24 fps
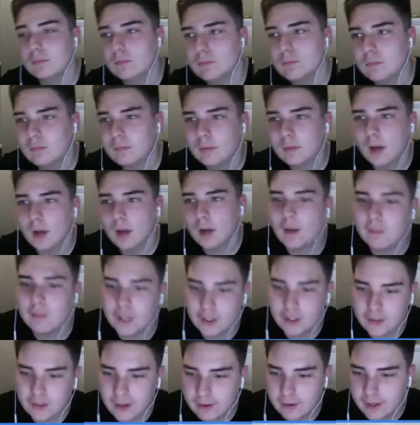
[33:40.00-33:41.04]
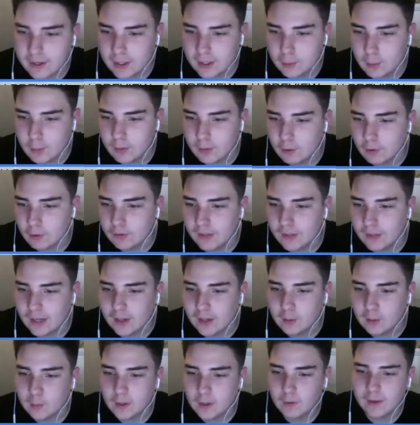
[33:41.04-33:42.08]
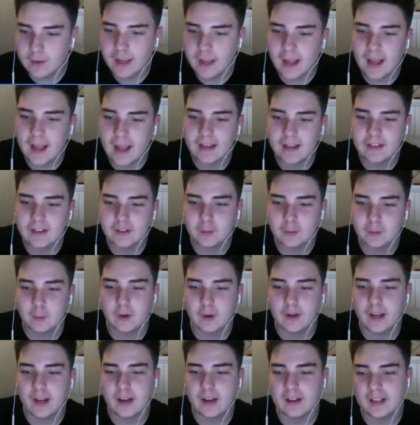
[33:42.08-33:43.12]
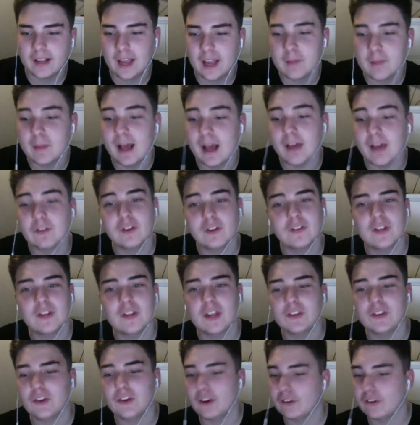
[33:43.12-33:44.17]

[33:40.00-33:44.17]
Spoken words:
other than Derek, we're all saying that we'll get at least a point out of the game. But as I said, Derek's not a